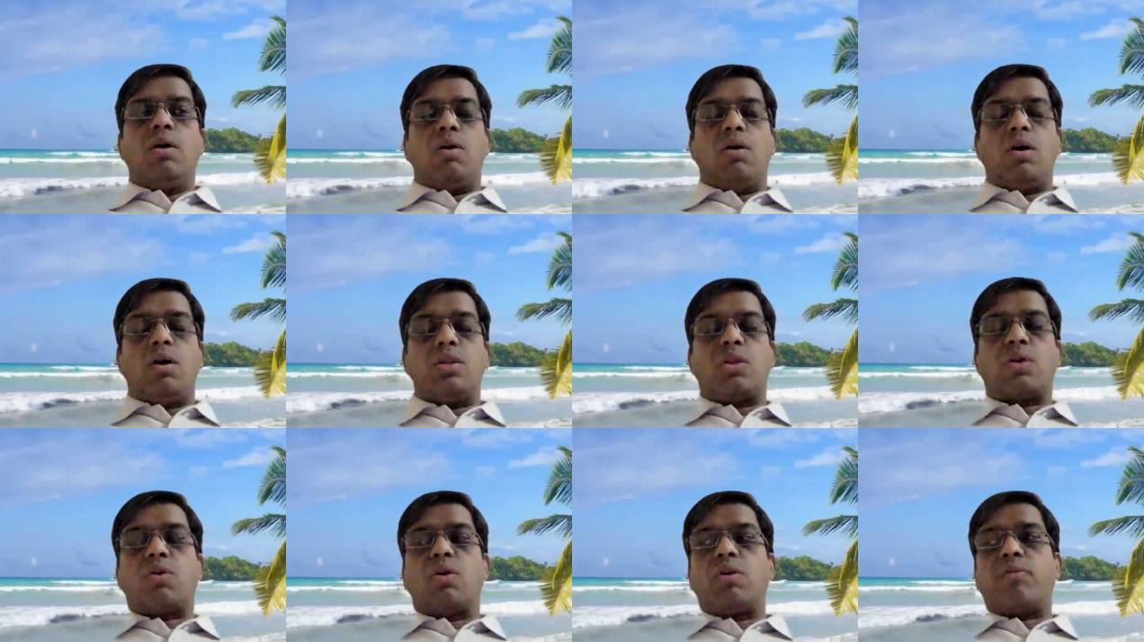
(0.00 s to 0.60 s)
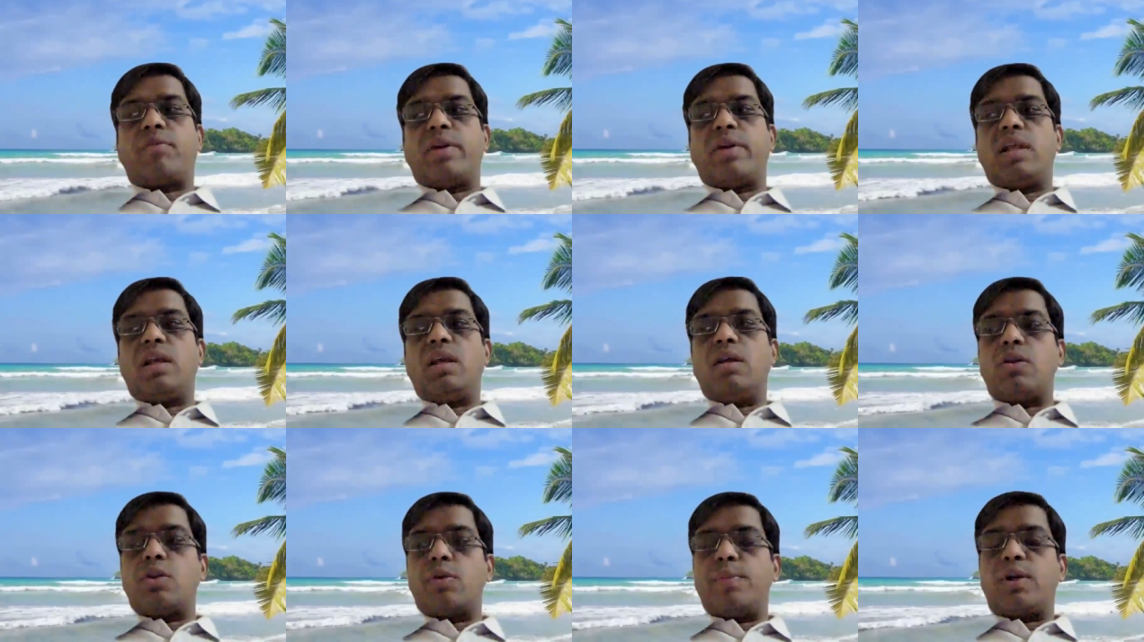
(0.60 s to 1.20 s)
On the
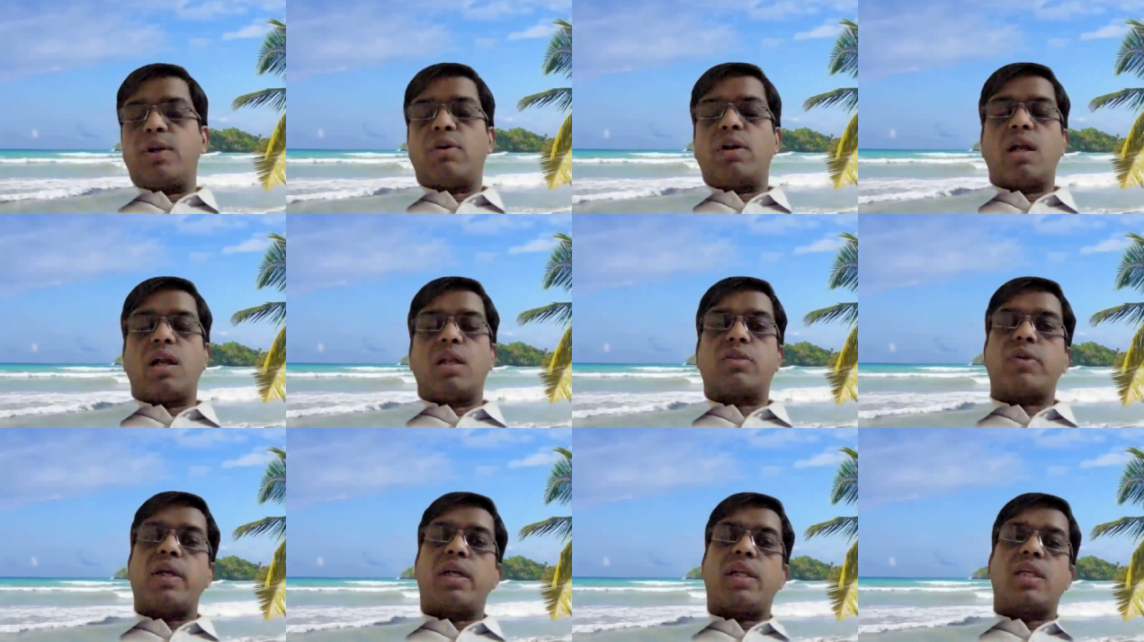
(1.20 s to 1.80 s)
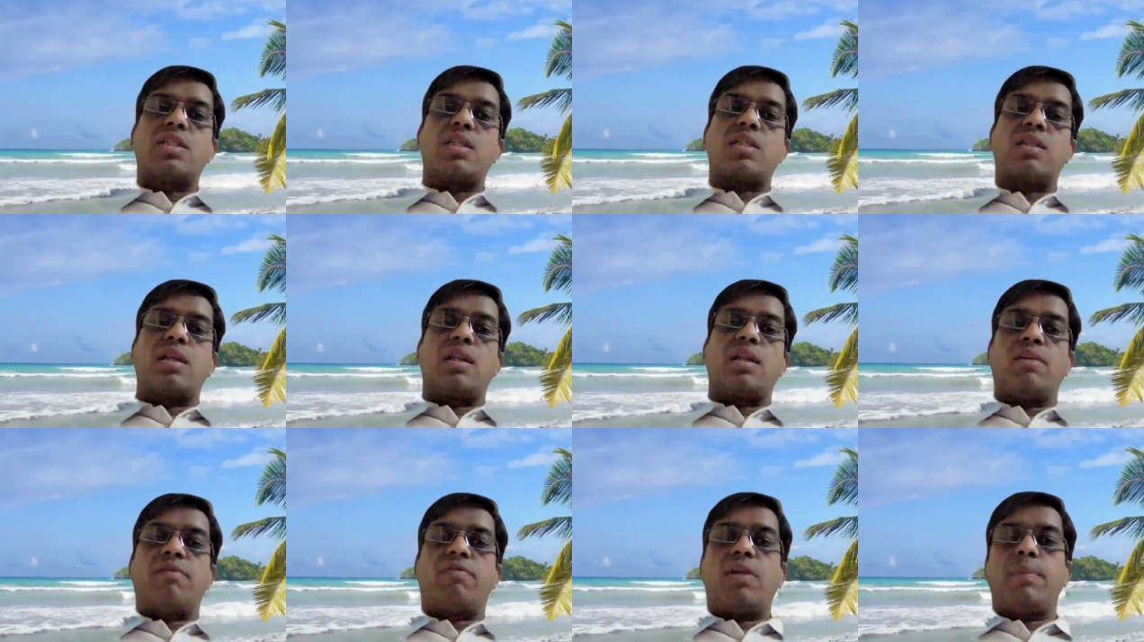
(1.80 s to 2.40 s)
contrary, rheumatoid arthritis is an
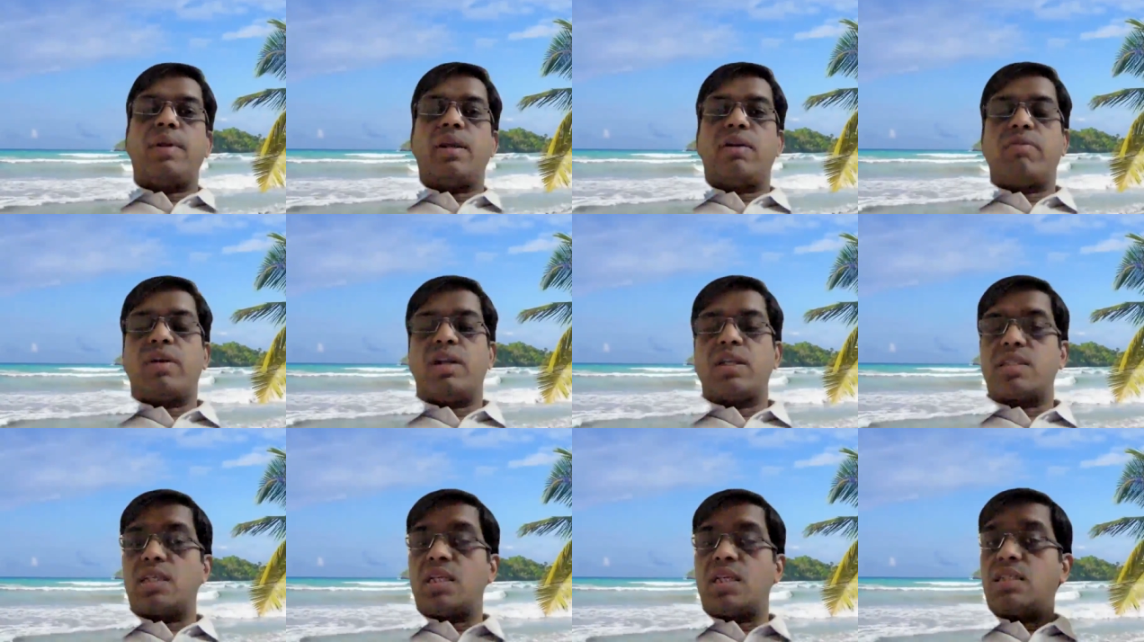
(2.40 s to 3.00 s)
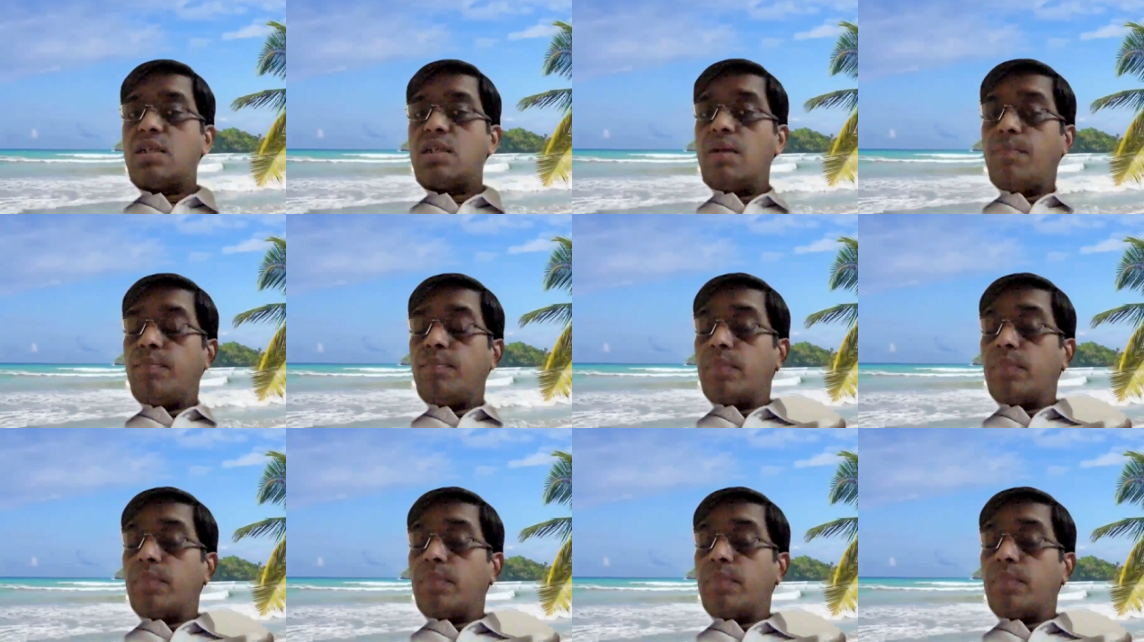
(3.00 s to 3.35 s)
inflammatory disease.